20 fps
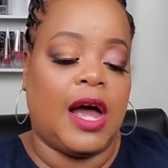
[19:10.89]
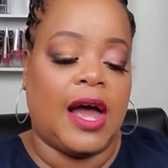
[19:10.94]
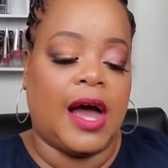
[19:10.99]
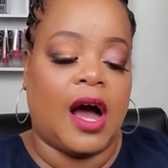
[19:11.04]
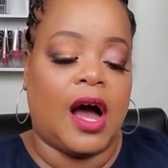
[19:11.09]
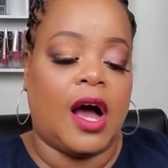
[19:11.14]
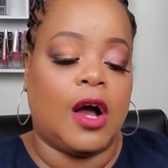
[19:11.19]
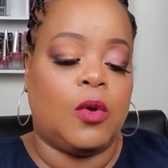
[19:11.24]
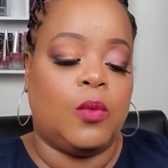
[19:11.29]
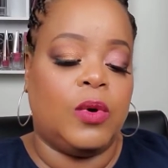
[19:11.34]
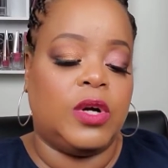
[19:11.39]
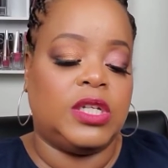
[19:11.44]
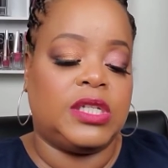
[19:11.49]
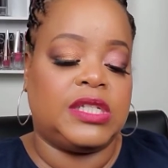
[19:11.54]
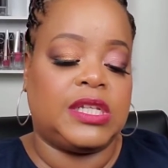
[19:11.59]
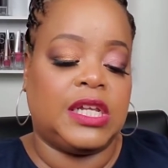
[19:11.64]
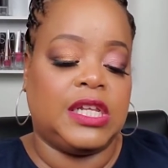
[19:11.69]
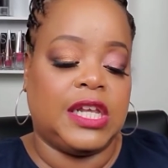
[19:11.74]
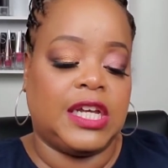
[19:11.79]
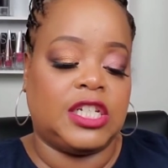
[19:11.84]
Aqua
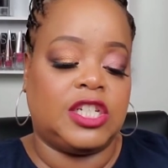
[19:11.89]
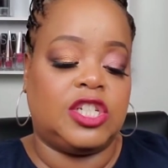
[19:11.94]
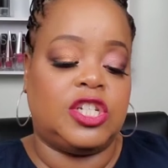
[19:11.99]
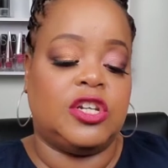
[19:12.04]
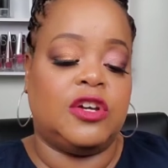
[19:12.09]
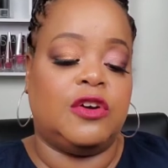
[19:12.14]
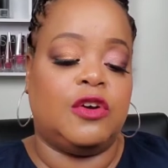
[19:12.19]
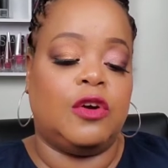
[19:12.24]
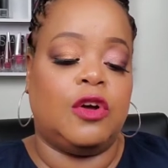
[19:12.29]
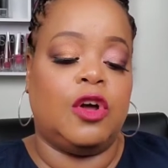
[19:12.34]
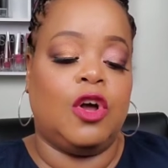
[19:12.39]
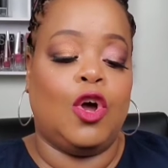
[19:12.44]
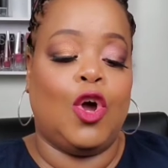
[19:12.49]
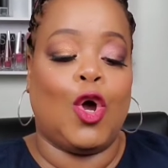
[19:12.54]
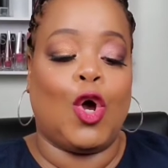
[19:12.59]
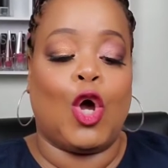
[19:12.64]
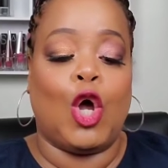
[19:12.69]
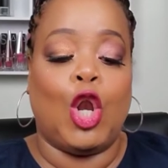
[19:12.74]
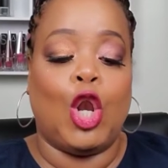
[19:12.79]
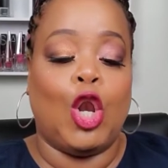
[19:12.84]
Celestia
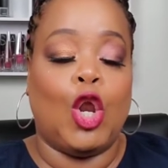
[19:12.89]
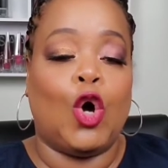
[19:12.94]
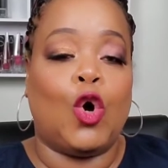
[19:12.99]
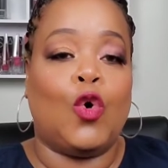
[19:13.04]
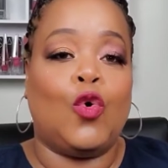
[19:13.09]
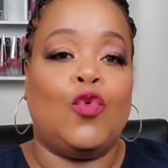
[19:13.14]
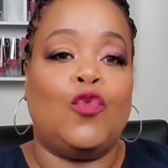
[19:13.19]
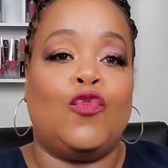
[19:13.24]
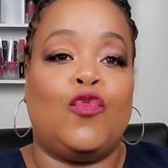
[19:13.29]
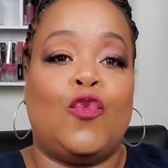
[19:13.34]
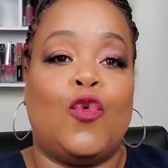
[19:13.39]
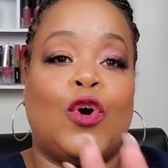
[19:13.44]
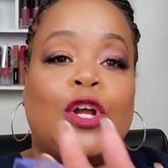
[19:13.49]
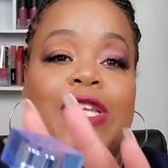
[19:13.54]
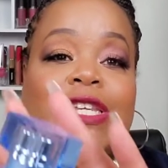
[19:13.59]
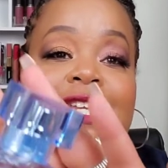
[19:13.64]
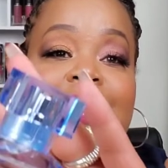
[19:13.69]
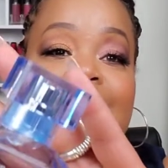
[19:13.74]
Cologne Forte.